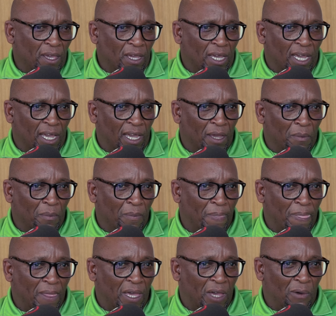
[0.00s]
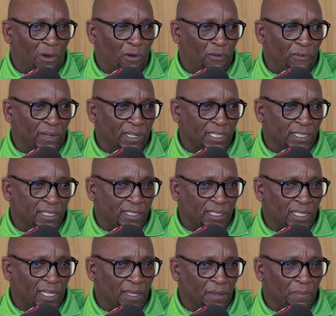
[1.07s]
um, our offer it's,
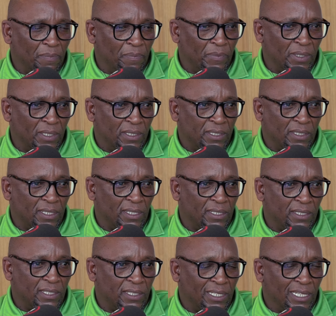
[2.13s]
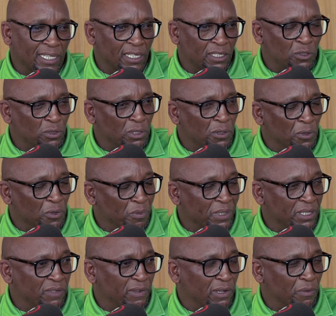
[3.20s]
um, it's, it's it's linked to
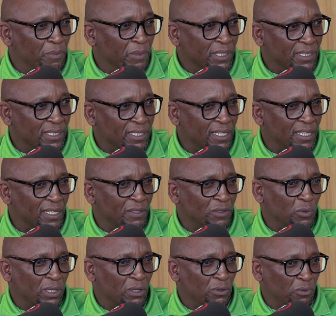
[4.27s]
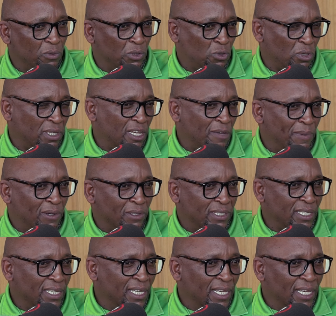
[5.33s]
economic development, and we we're talking
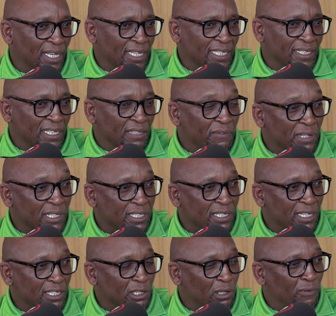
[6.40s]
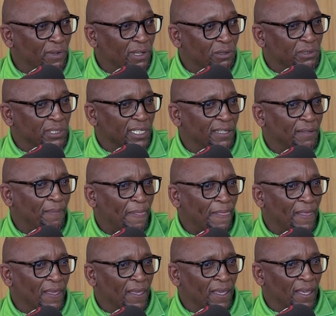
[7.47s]
about the infrastructure of Gauteng
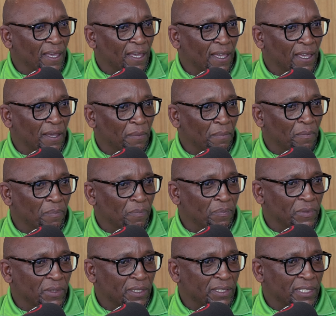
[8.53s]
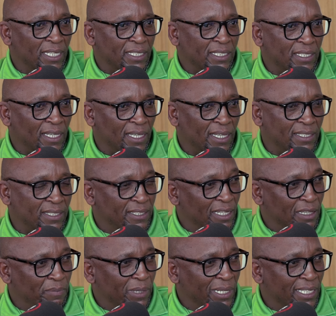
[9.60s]
um, that uh, has
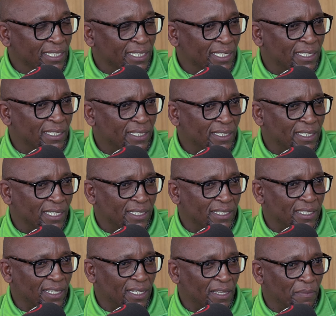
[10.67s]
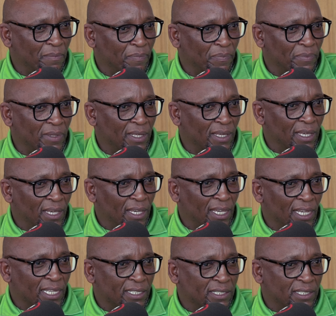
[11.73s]
dilapidated, that um,
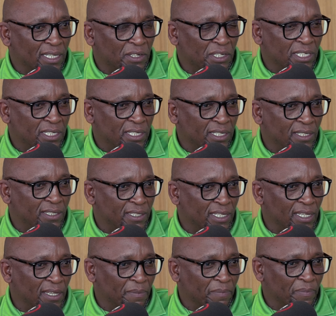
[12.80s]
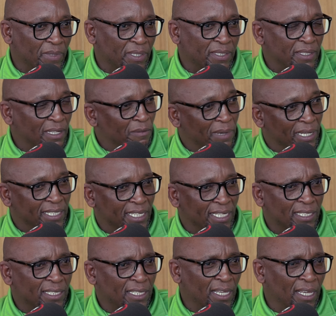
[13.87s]
has uh, reached its its sell by
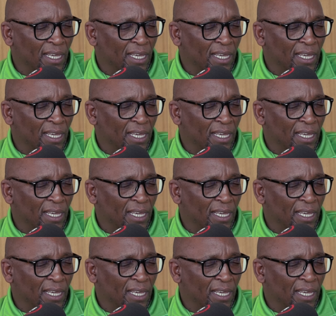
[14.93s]
date.